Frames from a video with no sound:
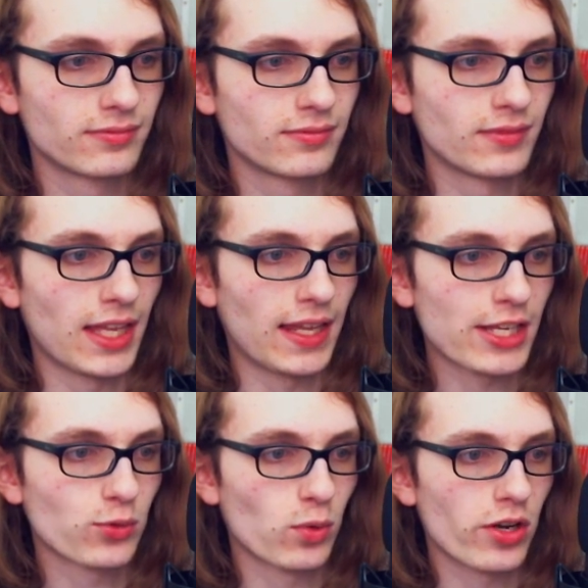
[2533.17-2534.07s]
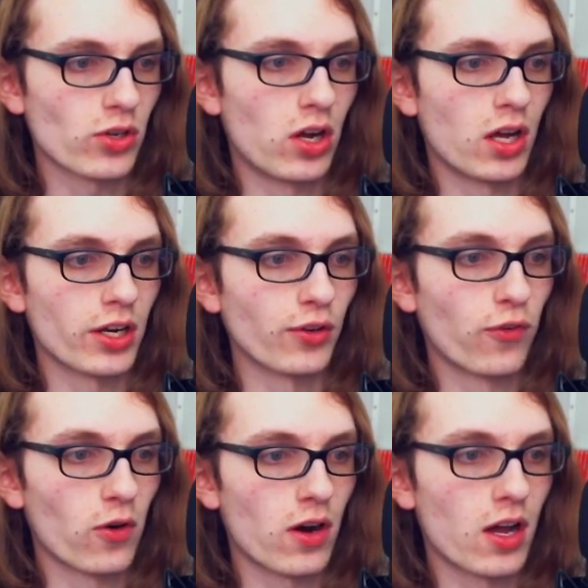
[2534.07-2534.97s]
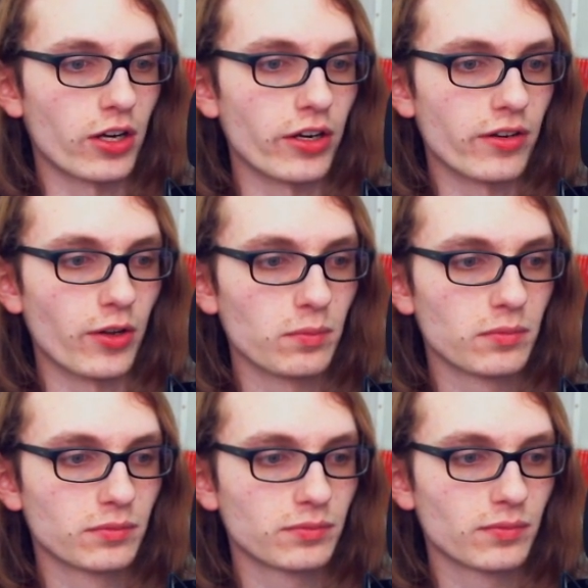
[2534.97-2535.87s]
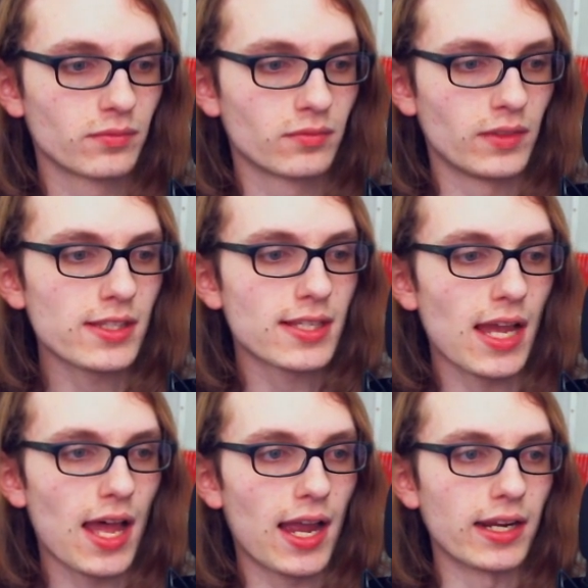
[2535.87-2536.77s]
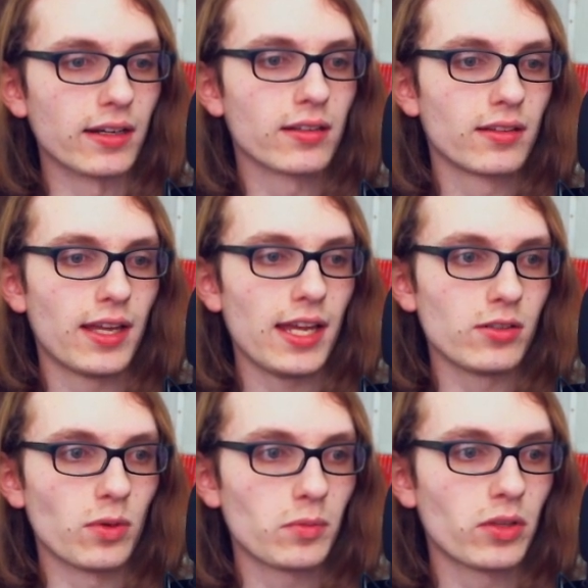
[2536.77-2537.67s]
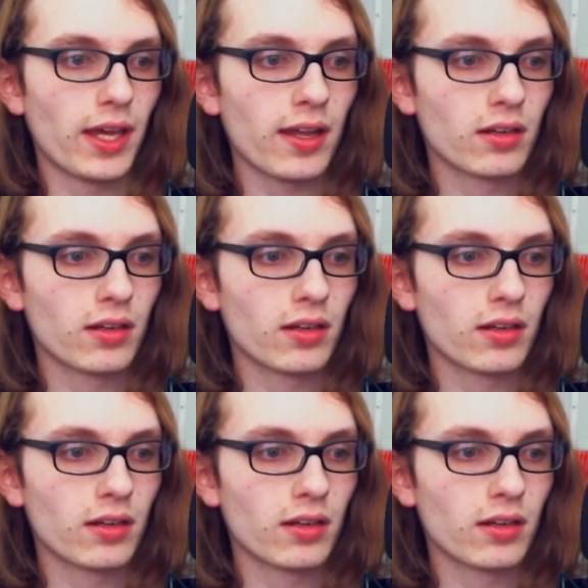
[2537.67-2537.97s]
That last word is honor. For honor. Nope. Inside. Hey, remember that?